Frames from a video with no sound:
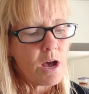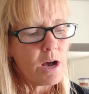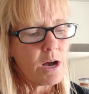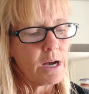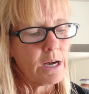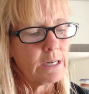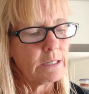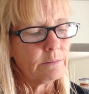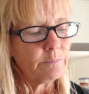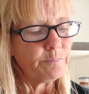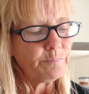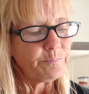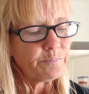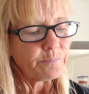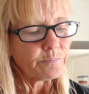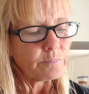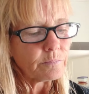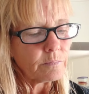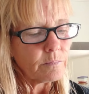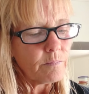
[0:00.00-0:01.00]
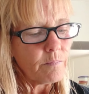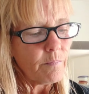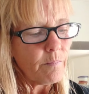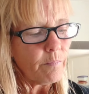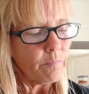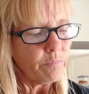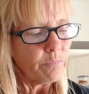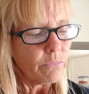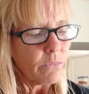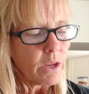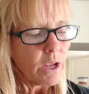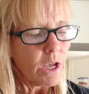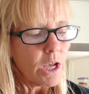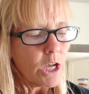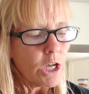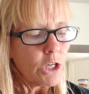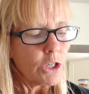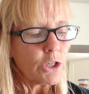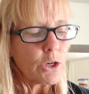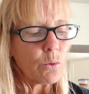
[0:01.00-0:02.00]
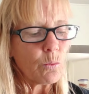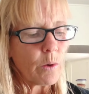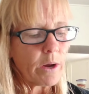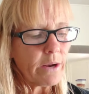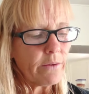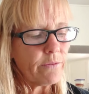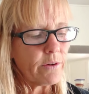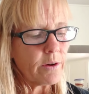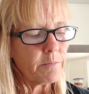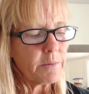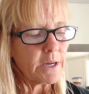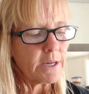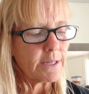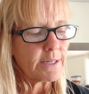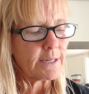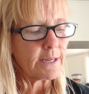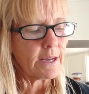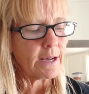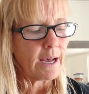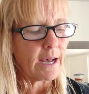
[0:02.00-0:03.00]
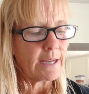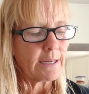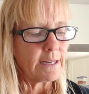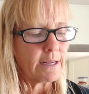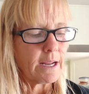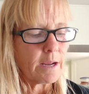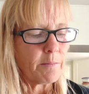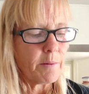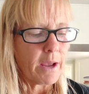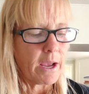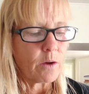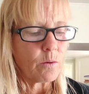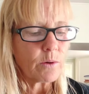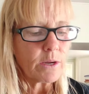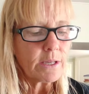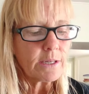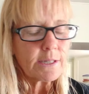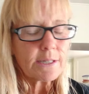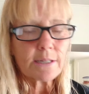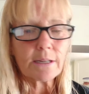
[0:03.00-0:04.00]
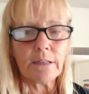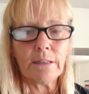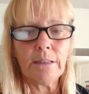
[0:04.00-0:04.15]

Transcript: Um, so, one of them is the Adelaide penguins.